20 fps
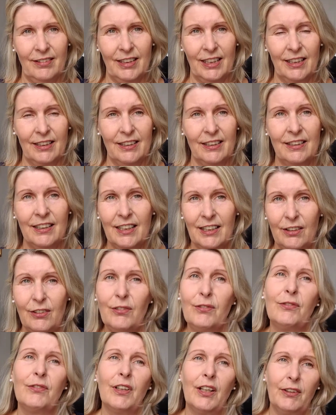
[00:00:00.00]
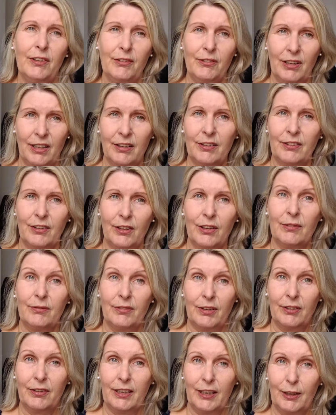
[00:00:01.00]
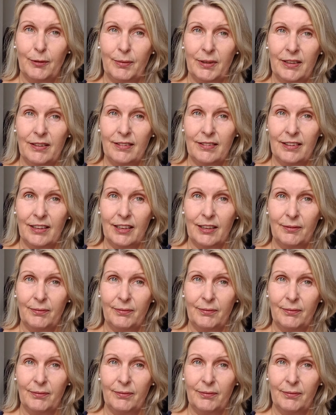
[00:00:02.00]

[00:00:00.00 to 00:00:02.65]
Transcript: and it is very rare now, I'm very happy to say.